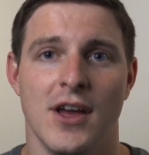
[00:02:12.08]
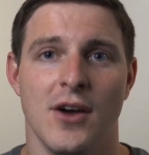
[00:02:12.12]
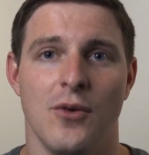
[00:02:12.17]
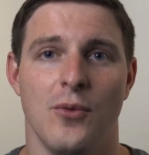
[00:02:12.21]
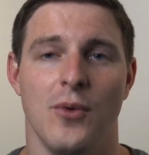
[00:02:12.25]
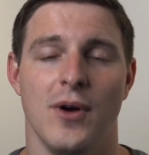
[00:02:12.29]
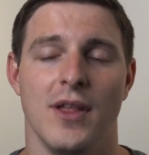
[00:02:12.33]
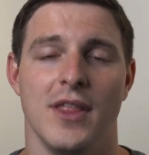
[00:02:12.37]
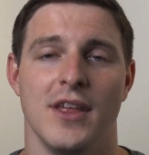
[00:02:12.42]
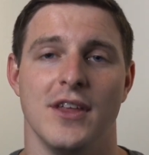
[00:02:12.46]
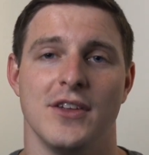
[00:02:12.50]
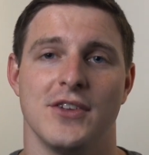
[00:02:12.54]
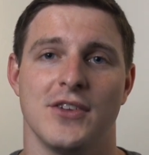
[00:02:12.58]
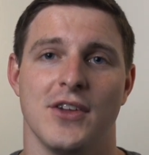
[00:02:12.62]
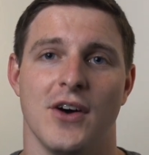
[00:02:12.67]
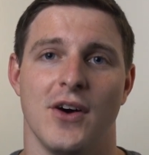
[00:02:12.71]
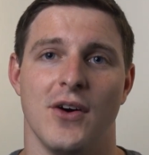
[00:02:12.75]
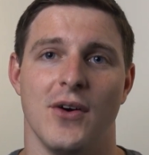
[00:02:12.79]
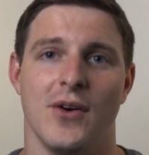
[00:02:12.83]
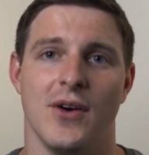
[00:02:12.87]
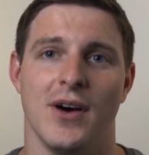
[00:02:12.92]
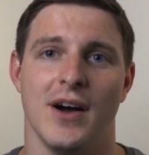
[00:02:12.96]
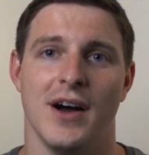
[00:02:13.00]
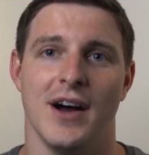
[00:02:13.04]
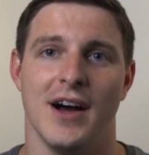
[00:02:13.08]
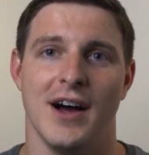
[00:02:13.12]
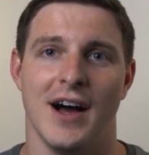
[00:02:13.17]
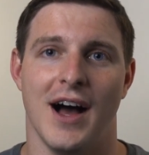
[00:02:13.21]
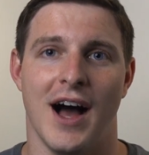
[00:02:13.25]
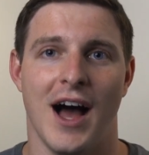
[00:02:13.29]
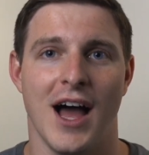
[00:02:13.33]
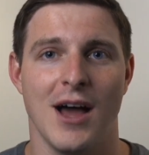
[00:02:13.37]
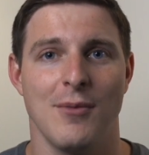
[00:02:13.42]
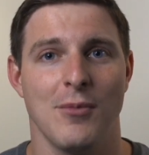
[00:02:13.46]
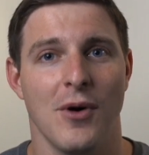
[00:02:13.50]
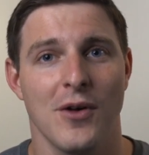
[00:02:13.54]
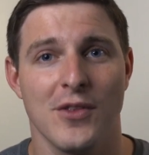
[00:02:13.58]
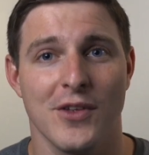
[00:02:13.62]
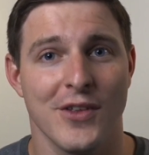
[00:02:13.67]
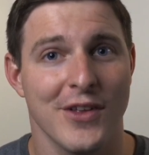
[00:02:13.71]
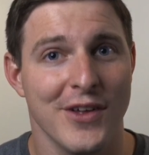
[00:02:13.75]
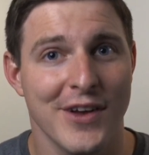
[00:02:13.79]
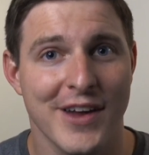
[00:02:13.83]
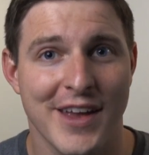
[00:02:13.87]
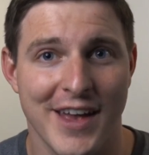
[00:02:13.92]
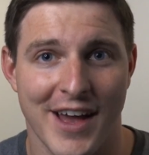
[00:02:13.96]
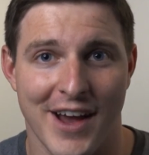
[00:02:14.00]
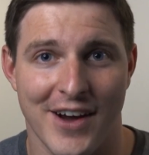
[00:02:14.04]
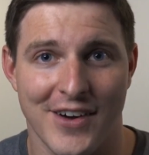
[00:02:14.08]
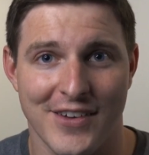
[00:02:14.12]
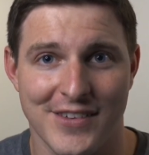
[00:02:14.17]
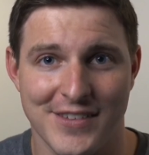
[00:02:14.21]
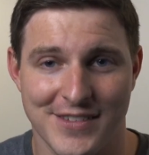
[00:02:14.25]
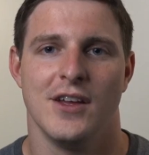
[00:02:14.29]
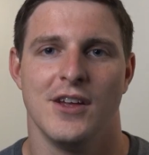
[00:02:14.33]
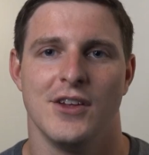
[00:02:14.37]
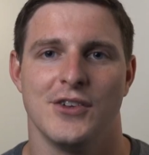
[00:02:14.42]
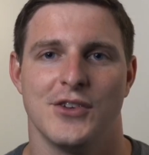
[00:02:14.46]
with it. So I am on the lookout.